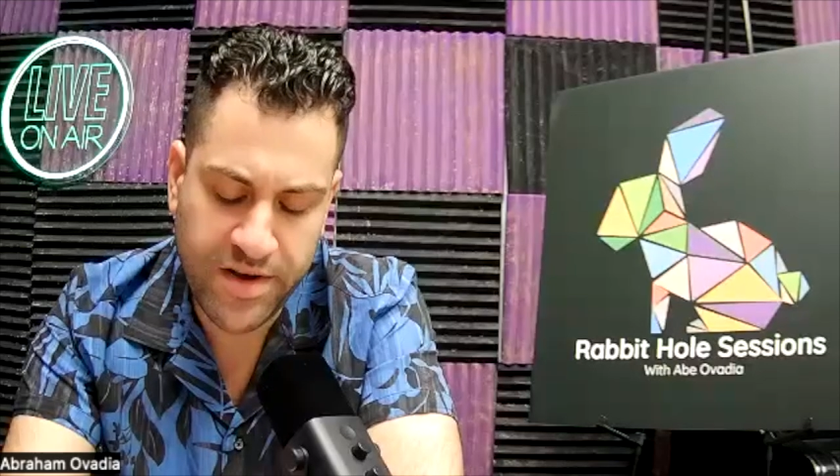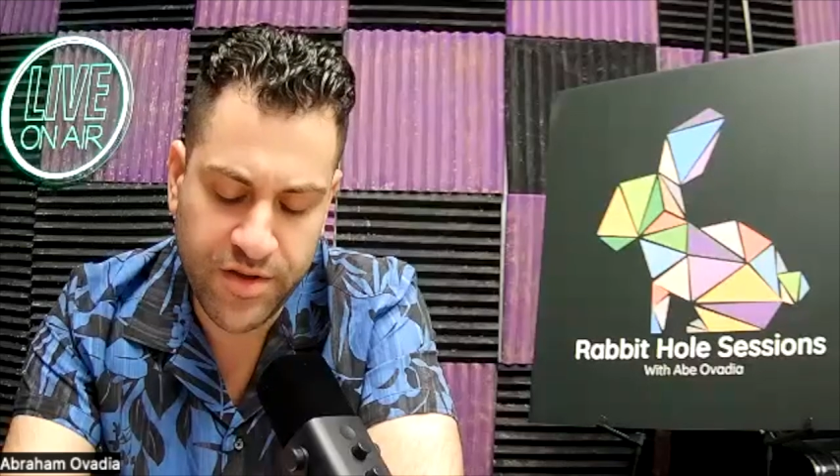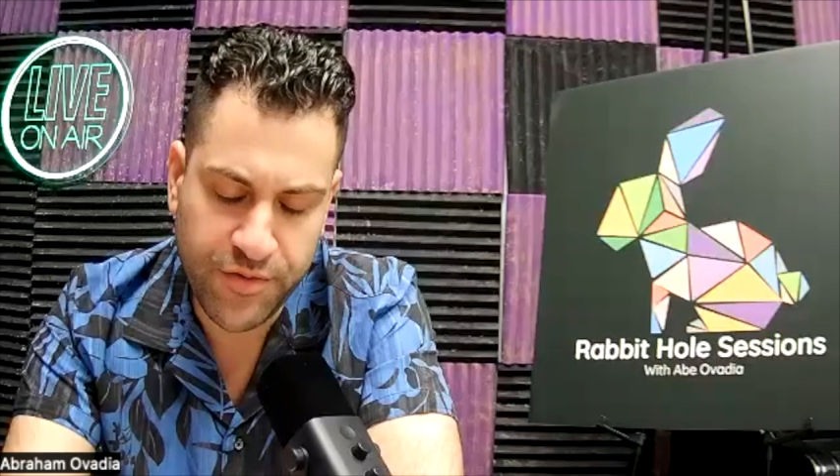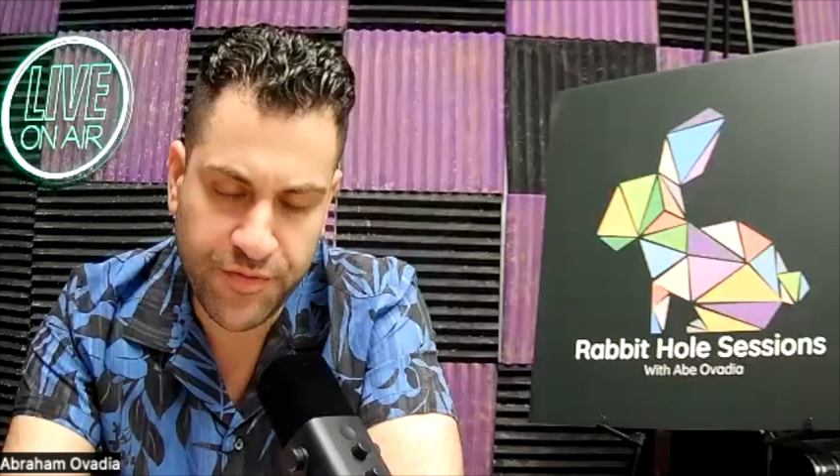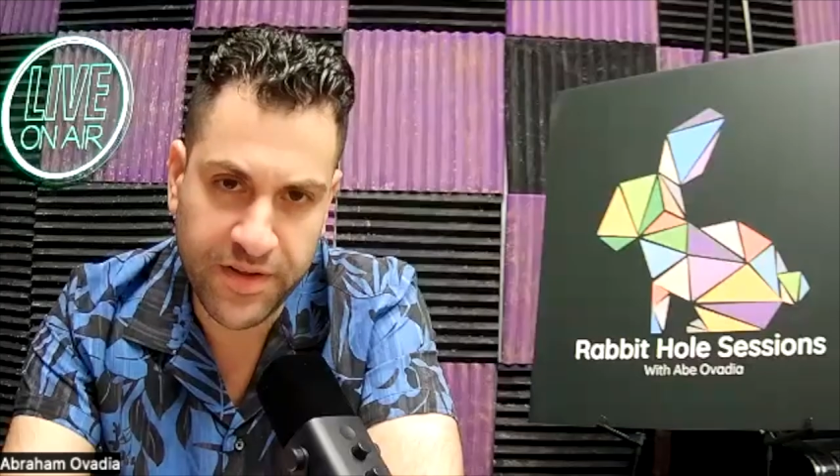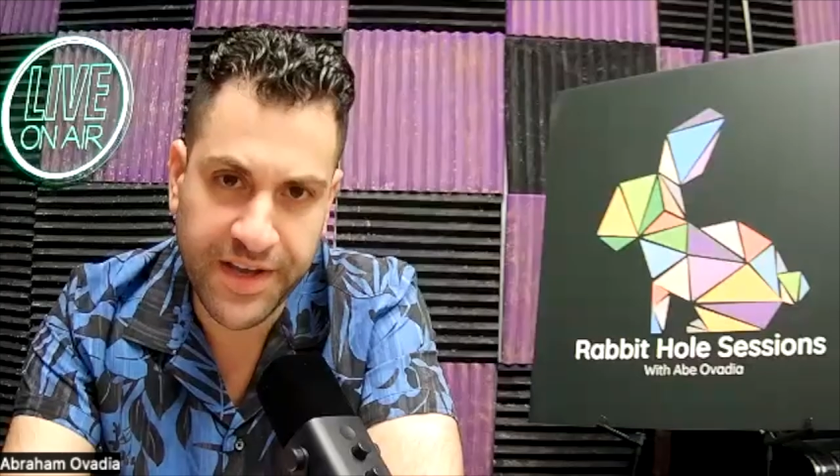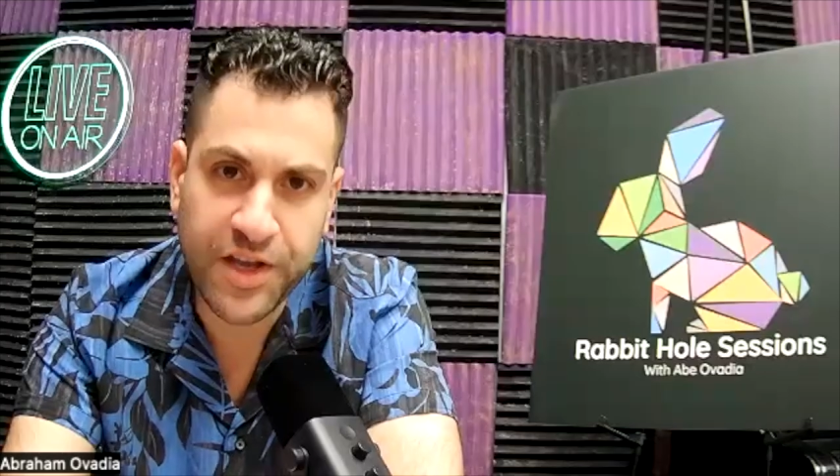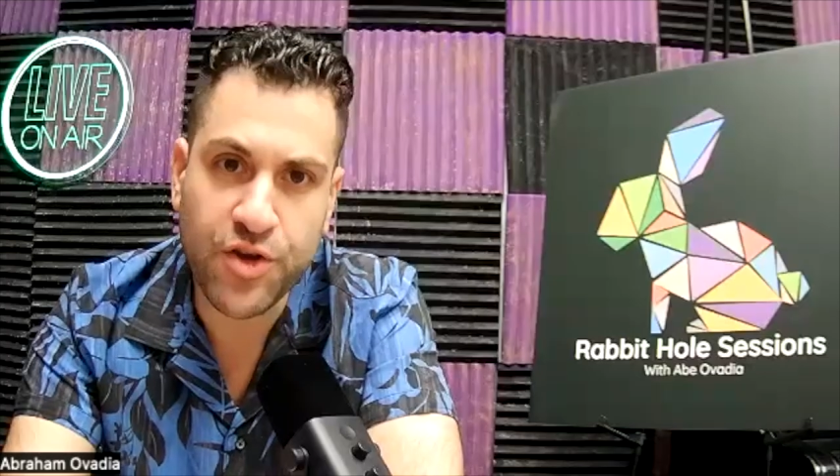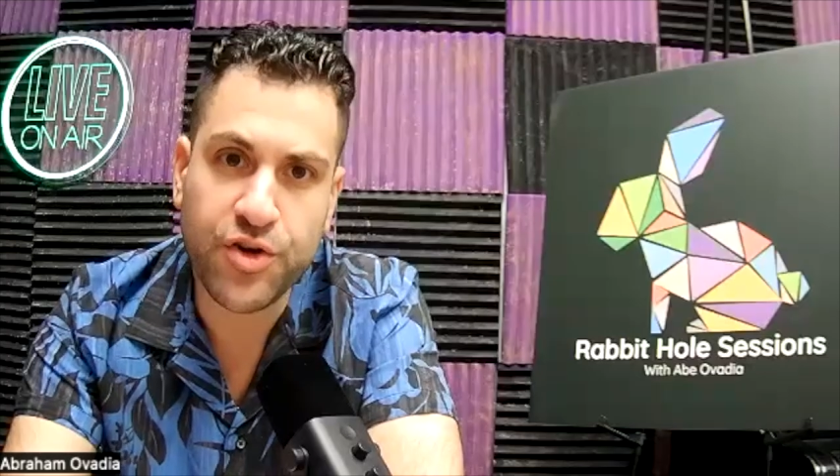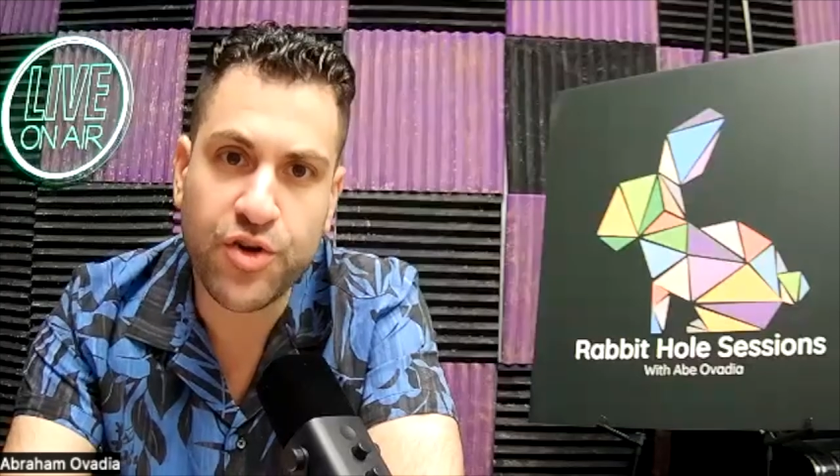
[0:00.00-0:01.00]
do you feel like
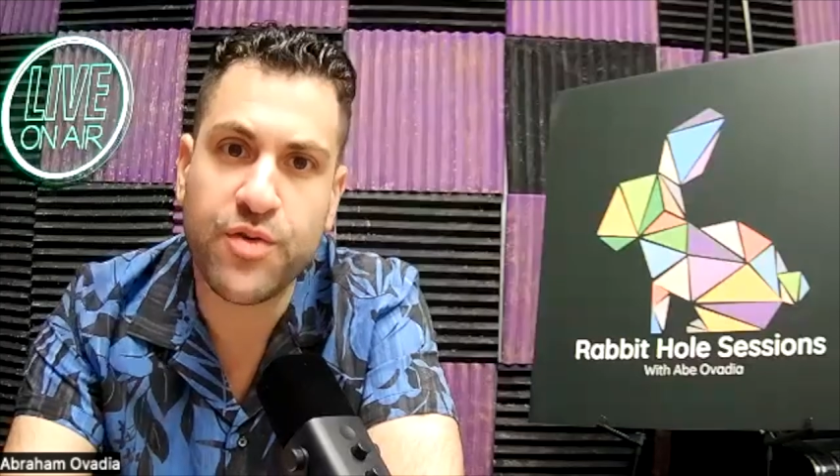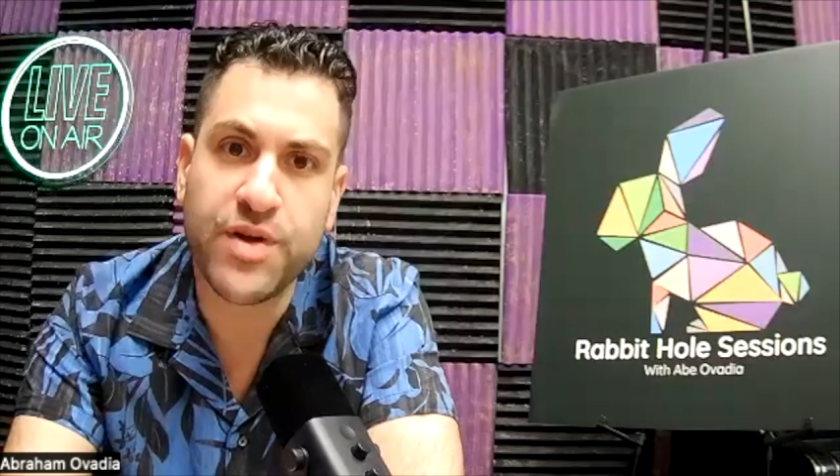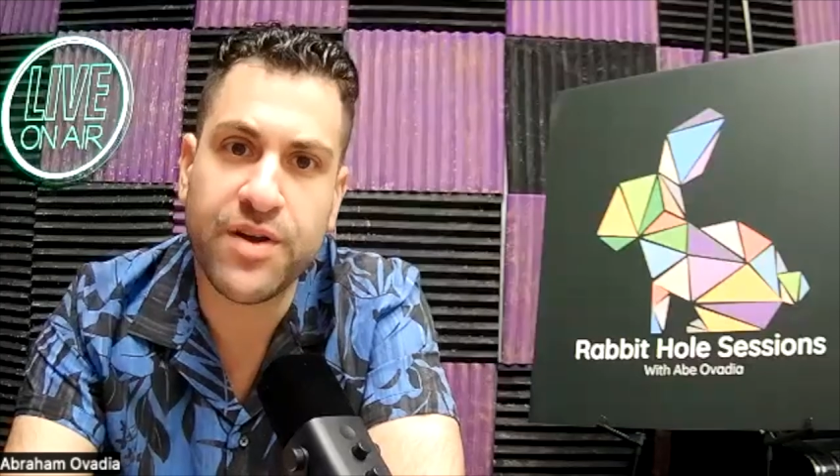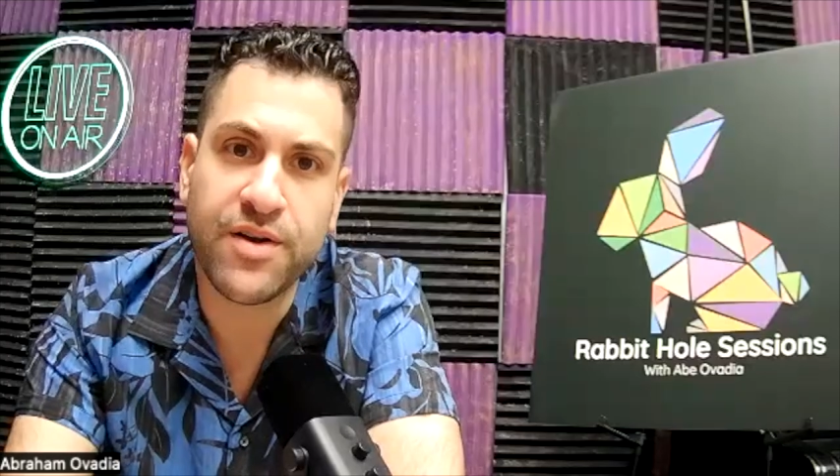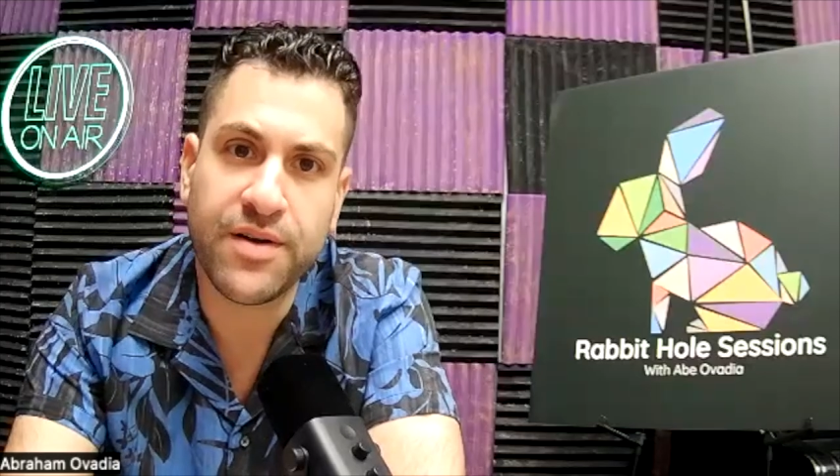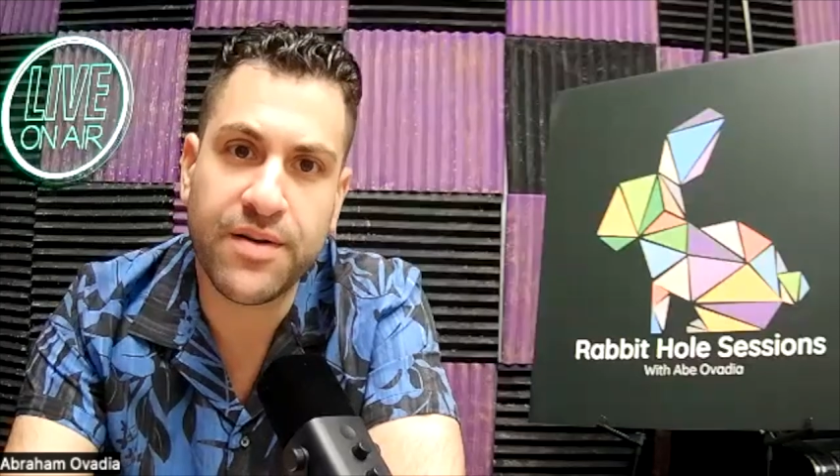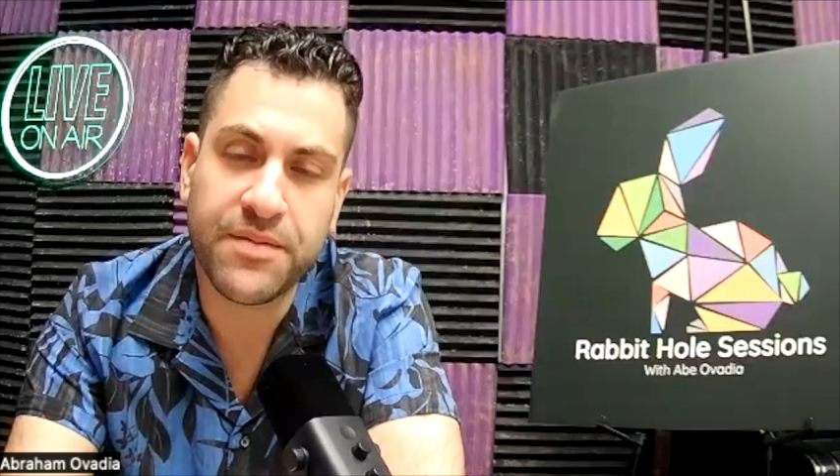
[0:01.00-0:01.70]
your career,